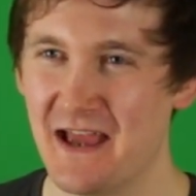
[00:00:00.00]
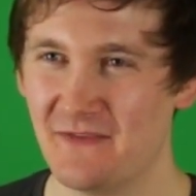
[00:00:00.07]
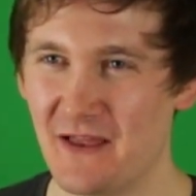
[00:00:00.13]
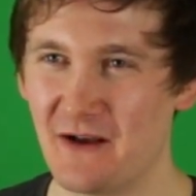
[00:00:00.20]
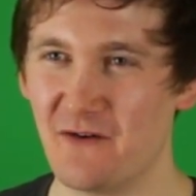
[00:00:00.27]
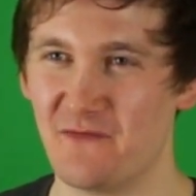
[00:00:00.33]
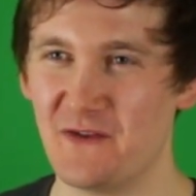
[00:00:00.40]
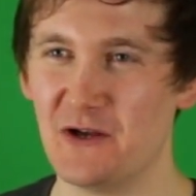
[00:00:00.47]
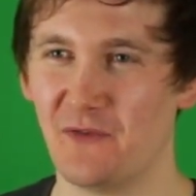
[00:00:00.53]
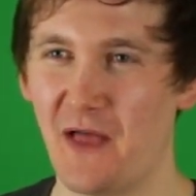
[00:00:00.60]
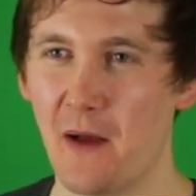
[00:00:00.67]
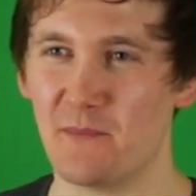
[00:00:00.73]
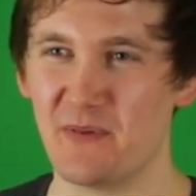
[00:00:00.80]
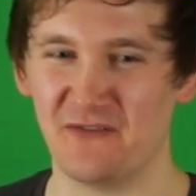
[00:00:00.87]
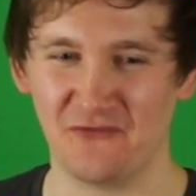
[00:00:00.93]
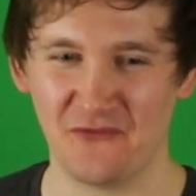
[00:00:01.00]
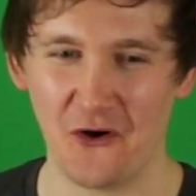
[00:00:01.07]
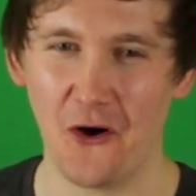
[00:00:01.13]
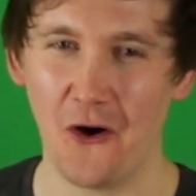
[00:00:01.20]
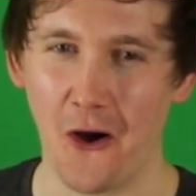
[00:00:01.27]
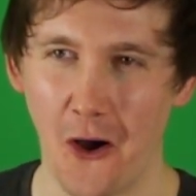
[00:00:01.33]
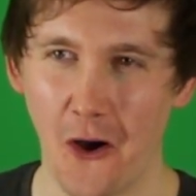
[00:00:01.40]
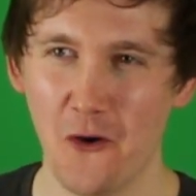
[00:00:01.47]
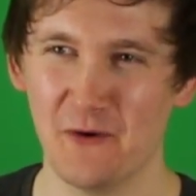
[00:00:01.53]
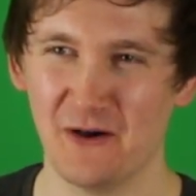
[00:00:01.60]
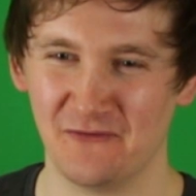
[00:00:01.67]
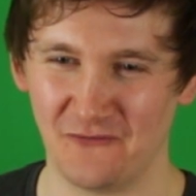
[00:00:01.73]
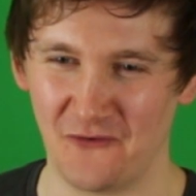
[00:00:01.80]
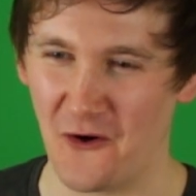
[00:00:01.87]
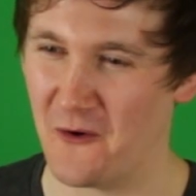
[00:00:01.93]
They reveal that before Homer
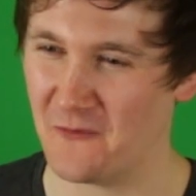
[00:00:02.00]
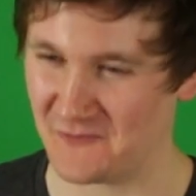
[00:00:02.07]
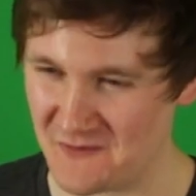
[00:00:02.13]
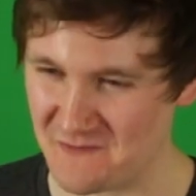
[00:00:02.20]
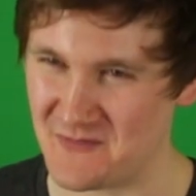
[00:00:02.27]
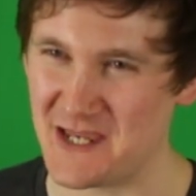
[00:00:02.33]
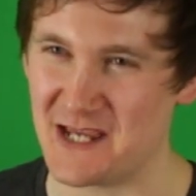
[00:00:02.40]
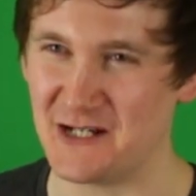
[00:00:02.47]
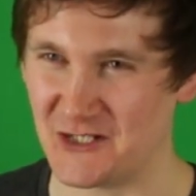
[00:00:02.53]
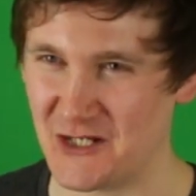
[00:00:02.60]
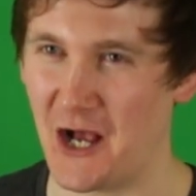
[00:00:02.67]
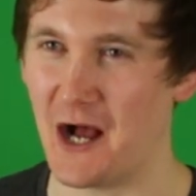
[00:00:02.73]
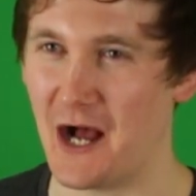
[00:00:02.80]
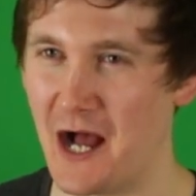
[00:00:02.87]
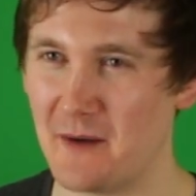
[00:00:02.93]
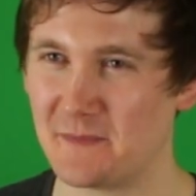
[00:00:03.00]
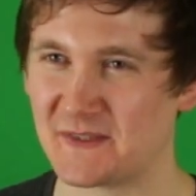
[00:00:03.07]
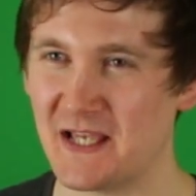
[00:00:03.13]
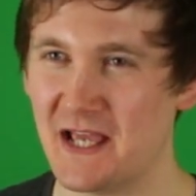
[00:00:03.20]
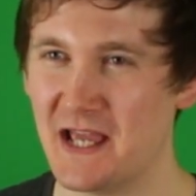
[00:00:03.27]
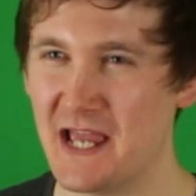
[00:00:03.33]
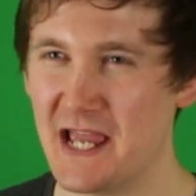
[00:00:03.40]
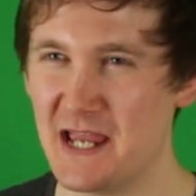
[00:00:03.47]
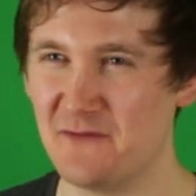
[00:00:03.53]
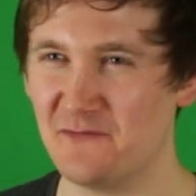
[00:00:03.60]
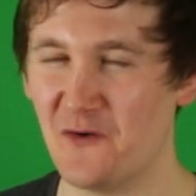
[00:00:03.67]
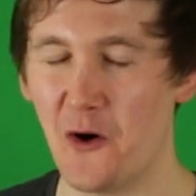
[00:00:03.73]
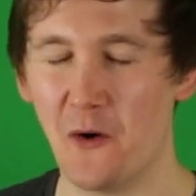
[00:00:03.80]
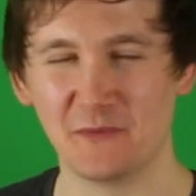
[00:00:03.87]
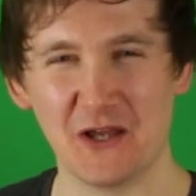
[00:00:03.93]
formed the B Sharps, he
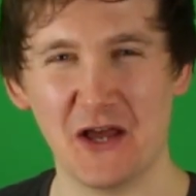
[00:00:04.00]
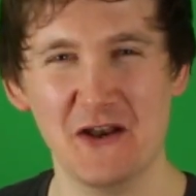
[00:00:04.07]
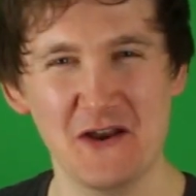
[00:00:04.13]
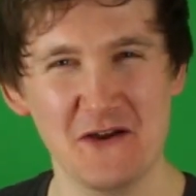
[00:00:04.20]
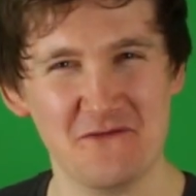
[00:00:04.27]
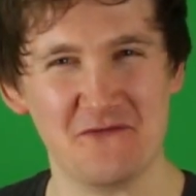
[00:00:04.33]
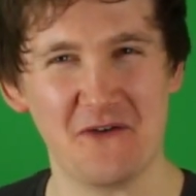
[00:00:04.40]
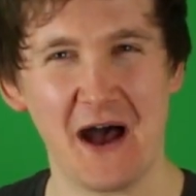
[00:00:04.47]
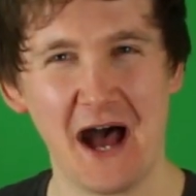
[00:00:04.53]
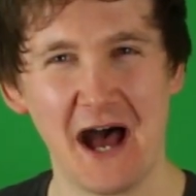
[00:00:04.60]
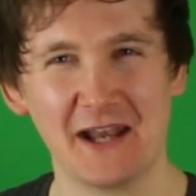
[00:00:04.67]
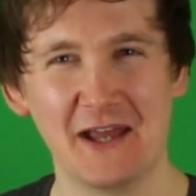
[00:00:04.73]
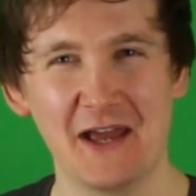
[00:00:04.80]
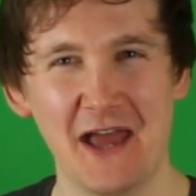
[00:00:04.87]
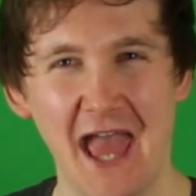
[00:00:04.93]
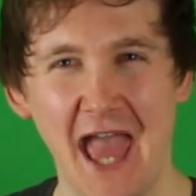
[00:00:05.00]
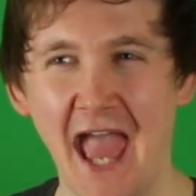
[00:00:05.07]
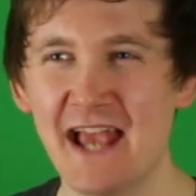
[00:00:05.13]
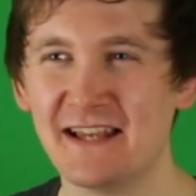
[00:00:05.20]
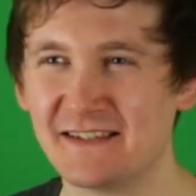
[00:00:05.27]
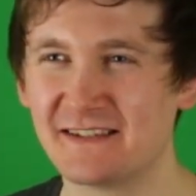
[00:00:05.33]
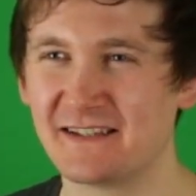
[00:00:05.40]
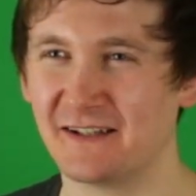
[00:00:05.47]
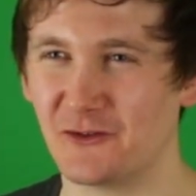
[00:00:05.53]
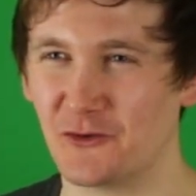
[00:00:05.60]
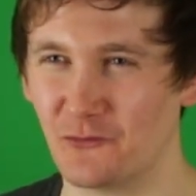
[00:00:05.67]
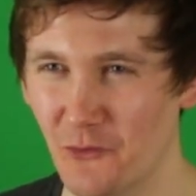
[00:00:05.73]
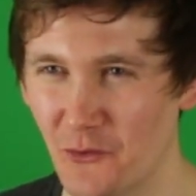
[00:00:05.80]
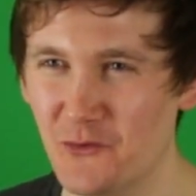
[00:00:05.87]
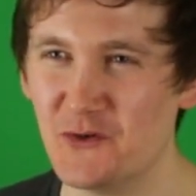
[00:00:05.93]
formed a Nirvana-esque
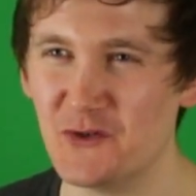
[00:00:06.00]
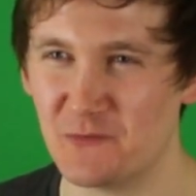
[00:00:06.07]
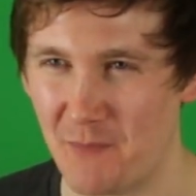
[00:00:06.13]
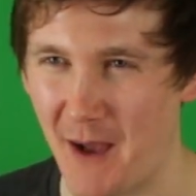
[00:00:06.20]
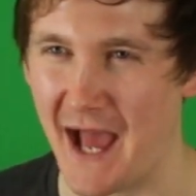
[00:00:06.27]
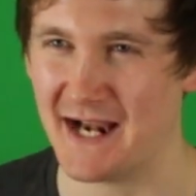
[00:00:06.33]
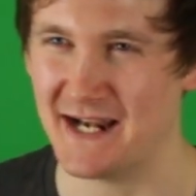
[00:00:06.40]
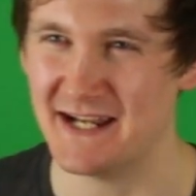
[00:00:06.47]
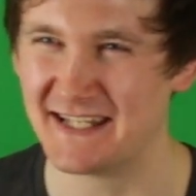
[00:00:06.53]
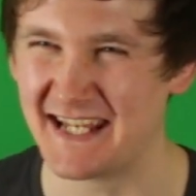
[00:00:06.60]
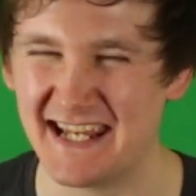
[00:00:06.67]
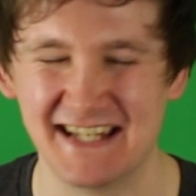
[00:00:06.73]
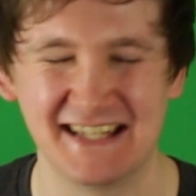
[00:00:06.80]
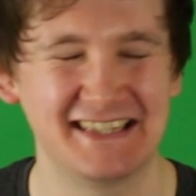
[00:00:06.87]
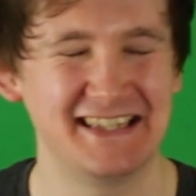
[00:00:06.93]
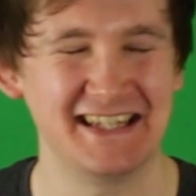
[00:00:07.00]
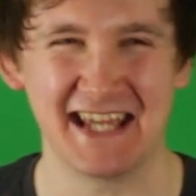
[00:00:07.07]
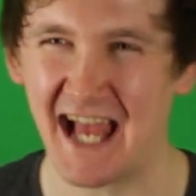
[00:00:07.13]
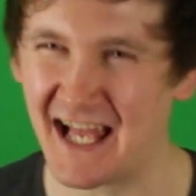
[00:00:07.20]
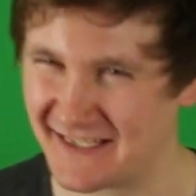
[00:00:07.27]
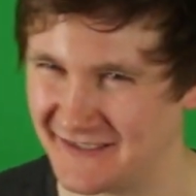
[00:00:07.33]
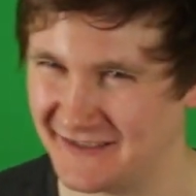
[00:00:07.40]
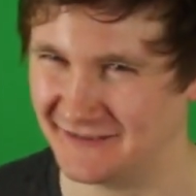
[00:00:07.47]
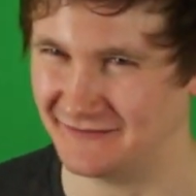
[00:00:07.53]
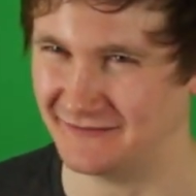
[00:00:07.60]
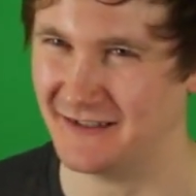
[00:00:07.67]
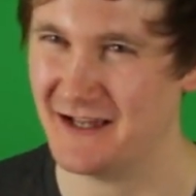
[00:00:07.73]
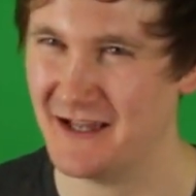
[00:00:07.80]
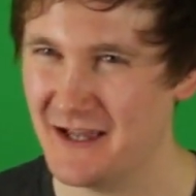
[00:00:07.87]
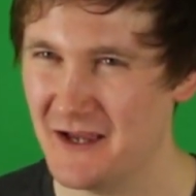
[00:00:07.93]
grunge band in Seattle,
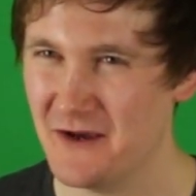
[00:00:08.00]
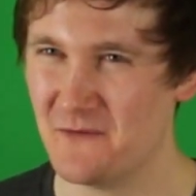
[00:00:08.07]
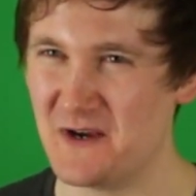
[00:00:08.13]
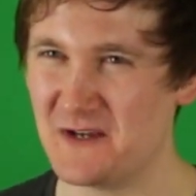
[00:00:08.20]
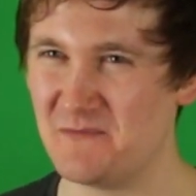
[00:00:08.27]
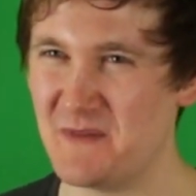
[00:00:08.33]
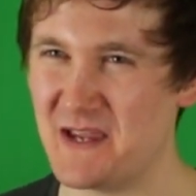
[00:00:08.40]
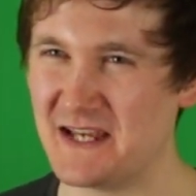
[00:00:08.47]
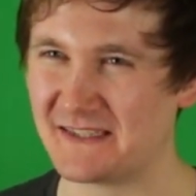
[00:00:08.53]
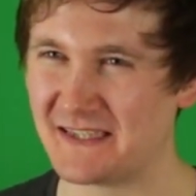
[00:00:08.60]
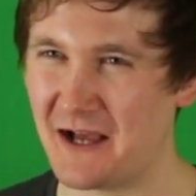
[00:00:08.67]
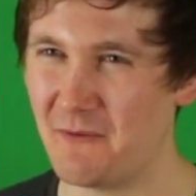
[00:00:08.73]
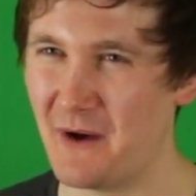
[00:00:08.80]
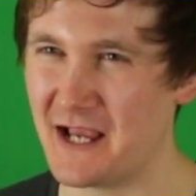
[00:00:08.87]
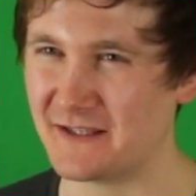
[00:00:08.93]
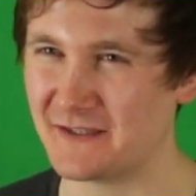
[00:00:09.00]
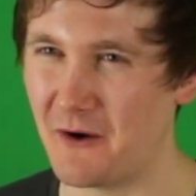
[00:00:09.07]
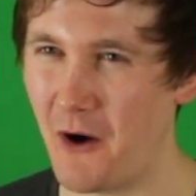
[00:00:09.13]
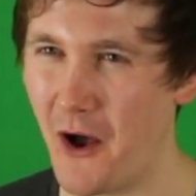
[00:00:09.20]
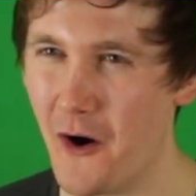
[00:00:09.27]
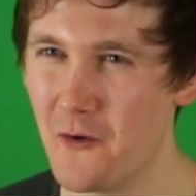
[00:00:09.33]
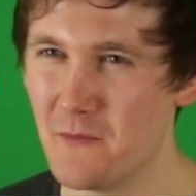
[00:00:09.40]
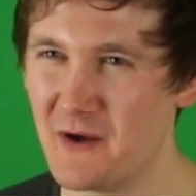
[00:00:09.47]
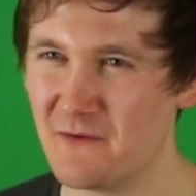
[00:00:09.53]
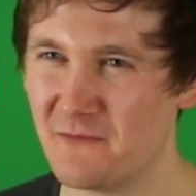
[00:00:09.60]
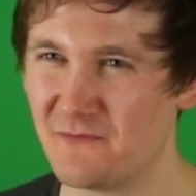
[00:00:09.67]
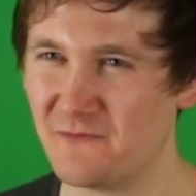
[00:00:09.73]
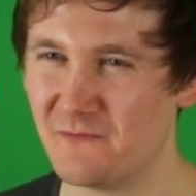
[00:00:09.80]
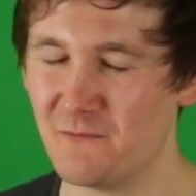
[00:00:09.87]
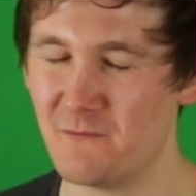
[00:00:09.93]
which means that, so Homer
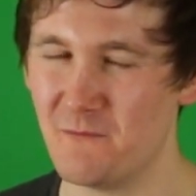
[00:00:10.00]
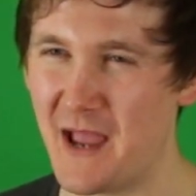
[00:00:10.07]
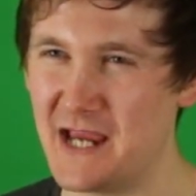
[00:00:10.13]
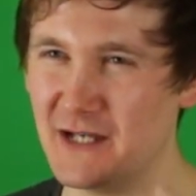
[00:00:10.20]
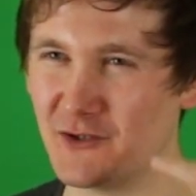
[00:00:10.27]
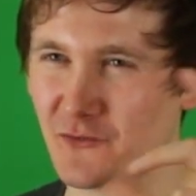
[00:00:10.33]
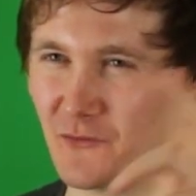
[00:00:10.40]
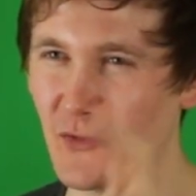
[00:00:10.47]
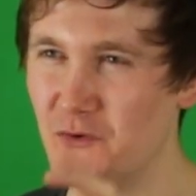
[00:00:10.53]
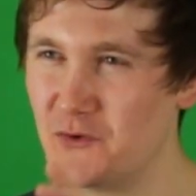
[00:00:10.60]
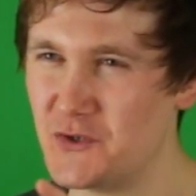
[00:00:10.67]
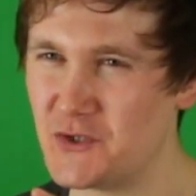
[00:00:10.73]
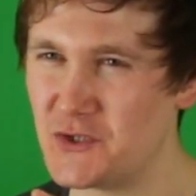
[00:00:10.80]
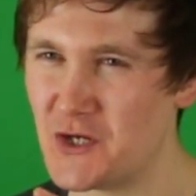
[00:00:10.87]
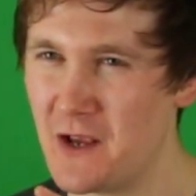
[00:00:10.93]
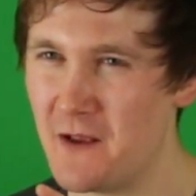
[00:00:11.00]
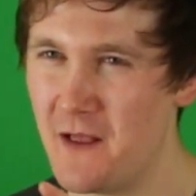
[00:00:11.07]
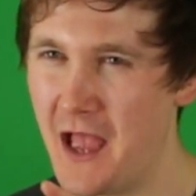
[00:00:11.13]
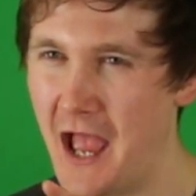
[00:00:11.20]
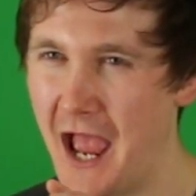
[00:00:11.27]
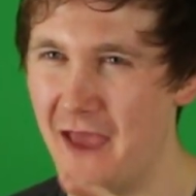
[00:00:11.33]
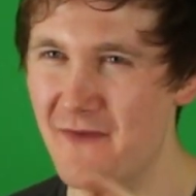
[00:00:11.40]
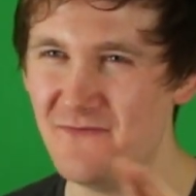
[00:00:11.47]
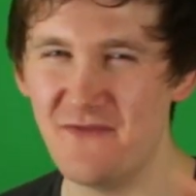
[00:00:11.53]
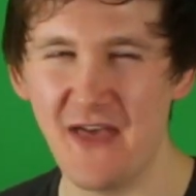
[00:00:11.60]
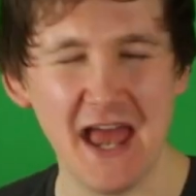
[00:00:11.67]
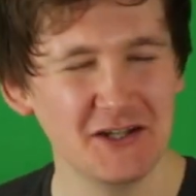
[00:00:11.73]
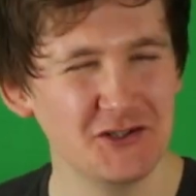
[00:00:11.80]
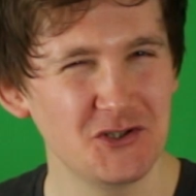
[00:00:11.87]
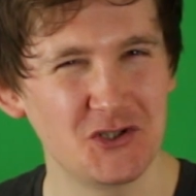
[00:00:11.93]
made grunge and
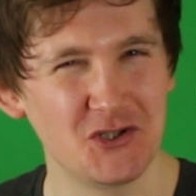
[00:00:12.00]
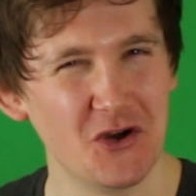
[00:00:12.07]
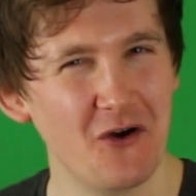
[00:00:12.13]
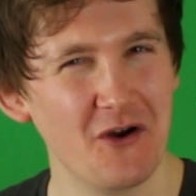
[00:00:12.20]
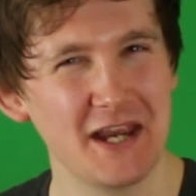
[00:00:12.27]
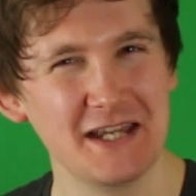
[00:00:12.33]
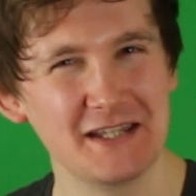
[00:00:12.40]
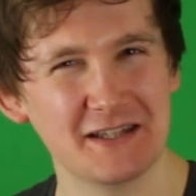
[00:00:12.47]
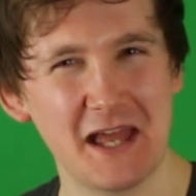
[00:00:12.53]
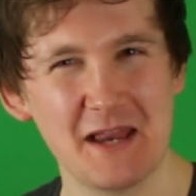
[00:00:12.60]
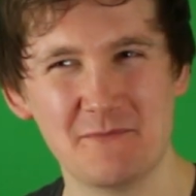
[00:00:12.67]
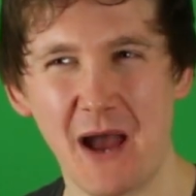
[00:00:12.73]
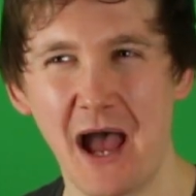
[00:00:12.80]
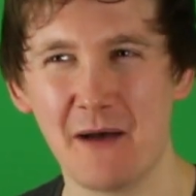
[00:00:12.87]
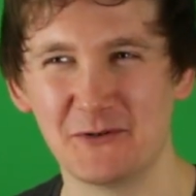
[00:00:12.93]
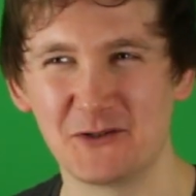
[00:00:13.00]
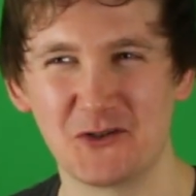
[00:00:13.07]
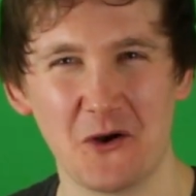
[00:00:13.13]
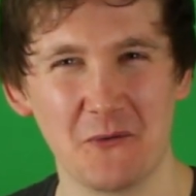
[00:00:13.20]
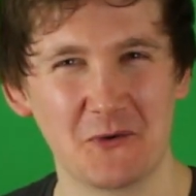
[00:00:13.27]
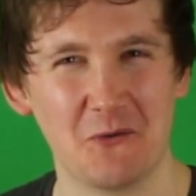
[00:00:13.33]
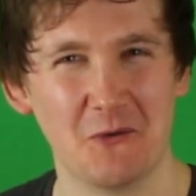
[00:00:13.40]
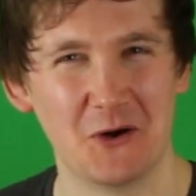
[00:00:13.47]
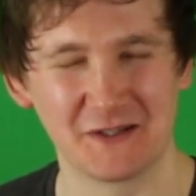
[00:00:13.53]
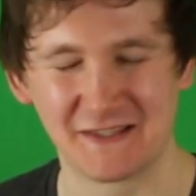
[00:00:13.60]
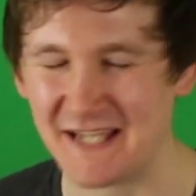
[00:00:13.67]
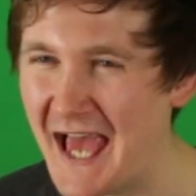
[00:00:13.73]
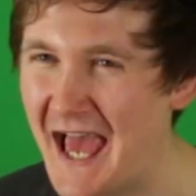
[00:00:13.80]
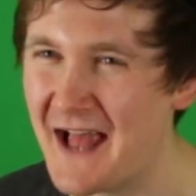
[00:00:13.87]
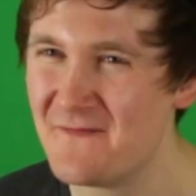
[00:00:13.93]
then joined a barbershop
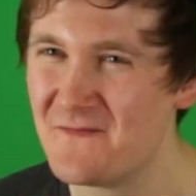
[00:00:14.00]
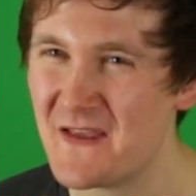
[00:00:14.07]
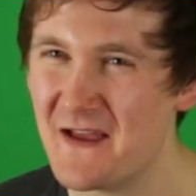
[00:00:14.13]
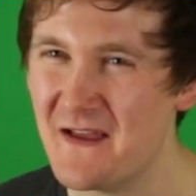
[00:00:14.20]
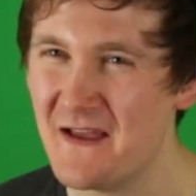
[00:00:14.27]
quartet,